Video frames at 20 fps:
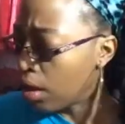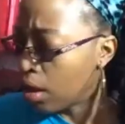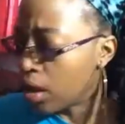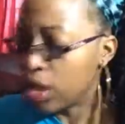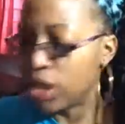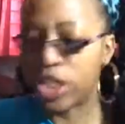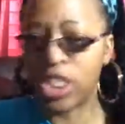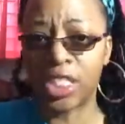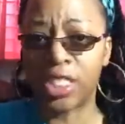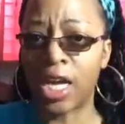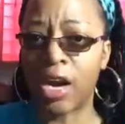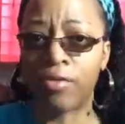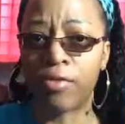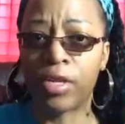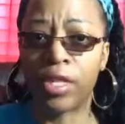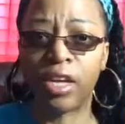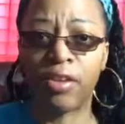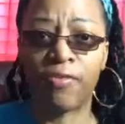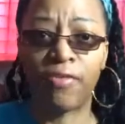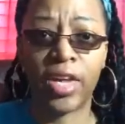she's not
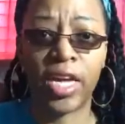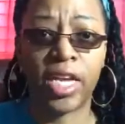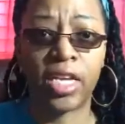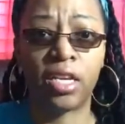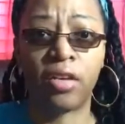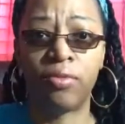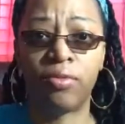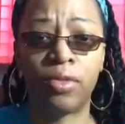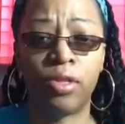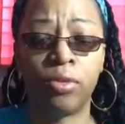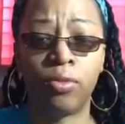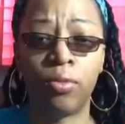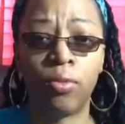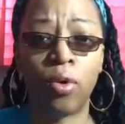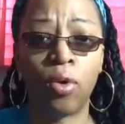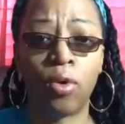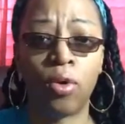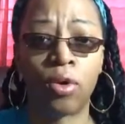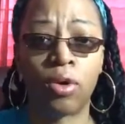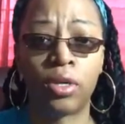really a fan of the
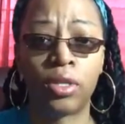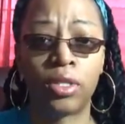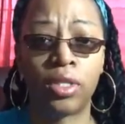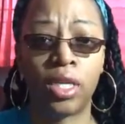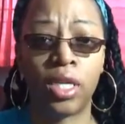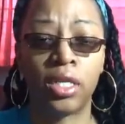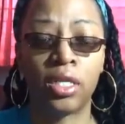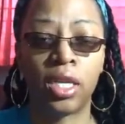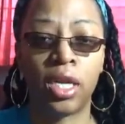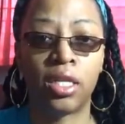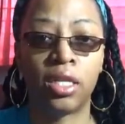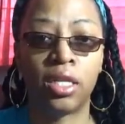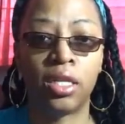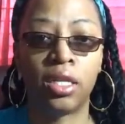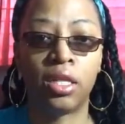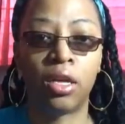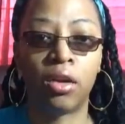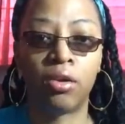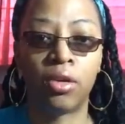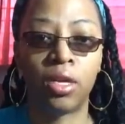wars and
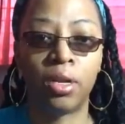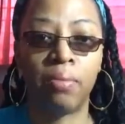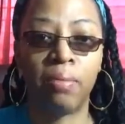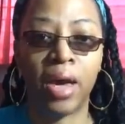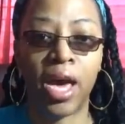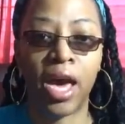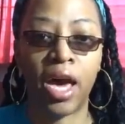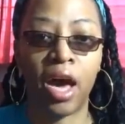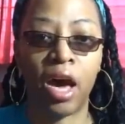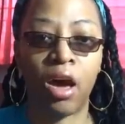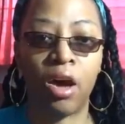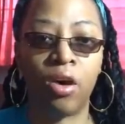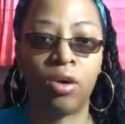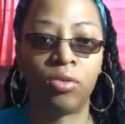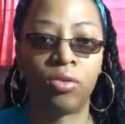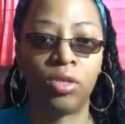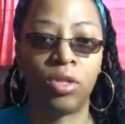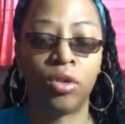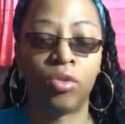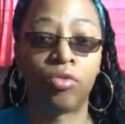learning about
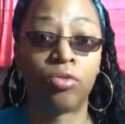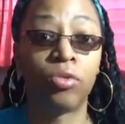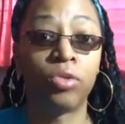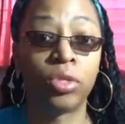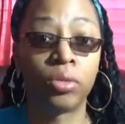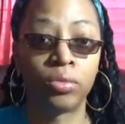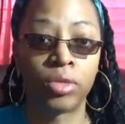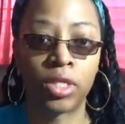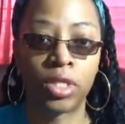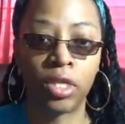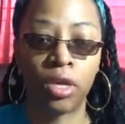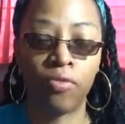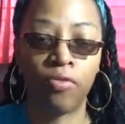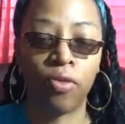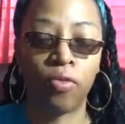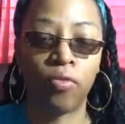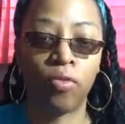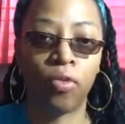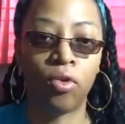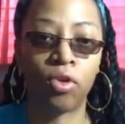all the gruesome stuff
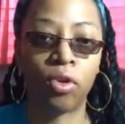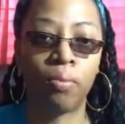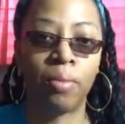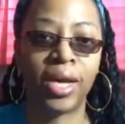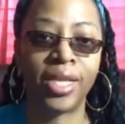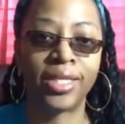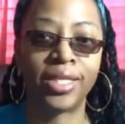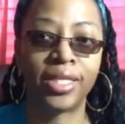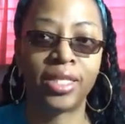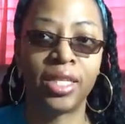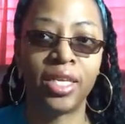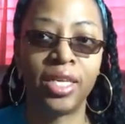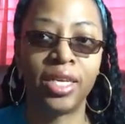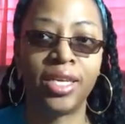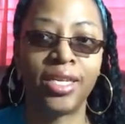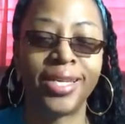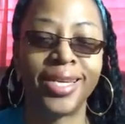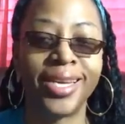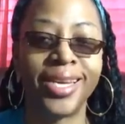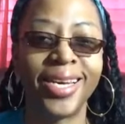of war. My
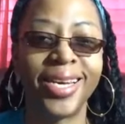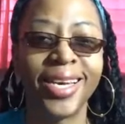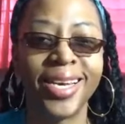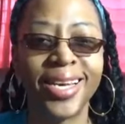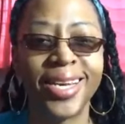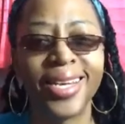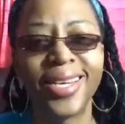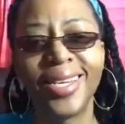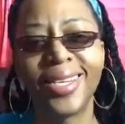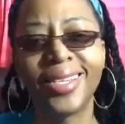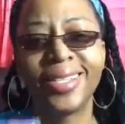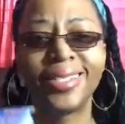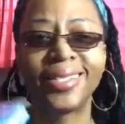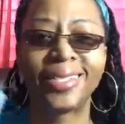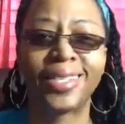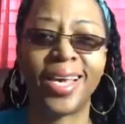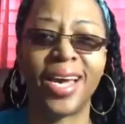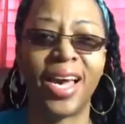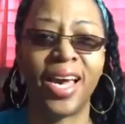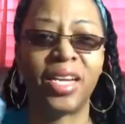son, he's
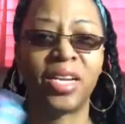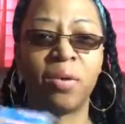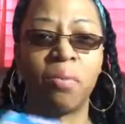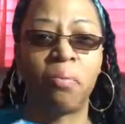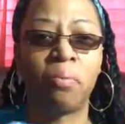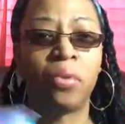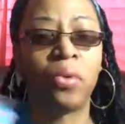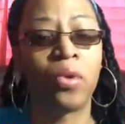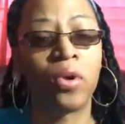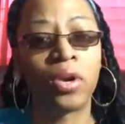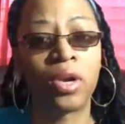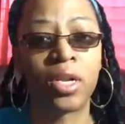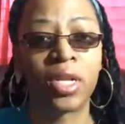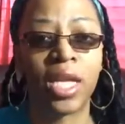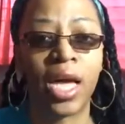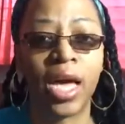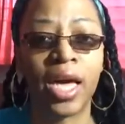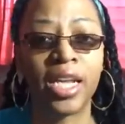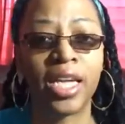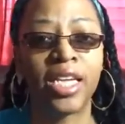kind of
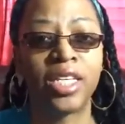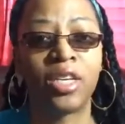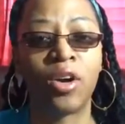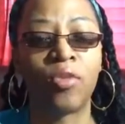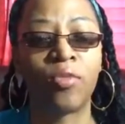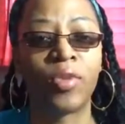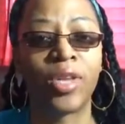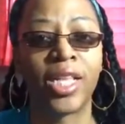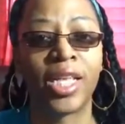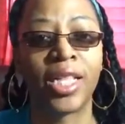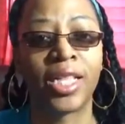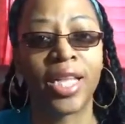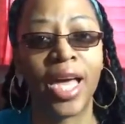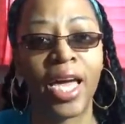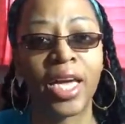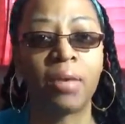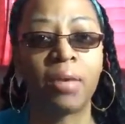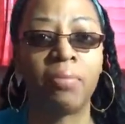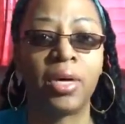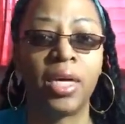borderline. He don't really
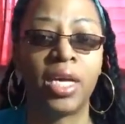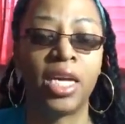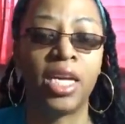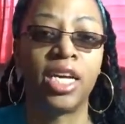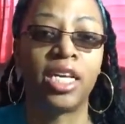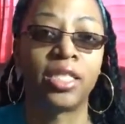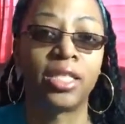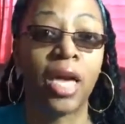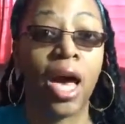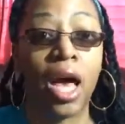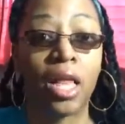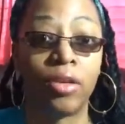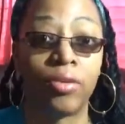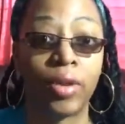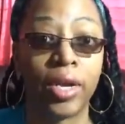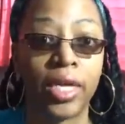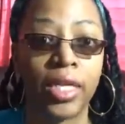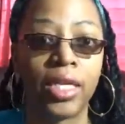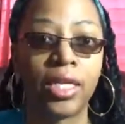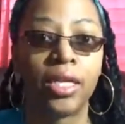like it, but he'll
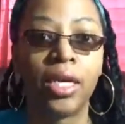tolerate it.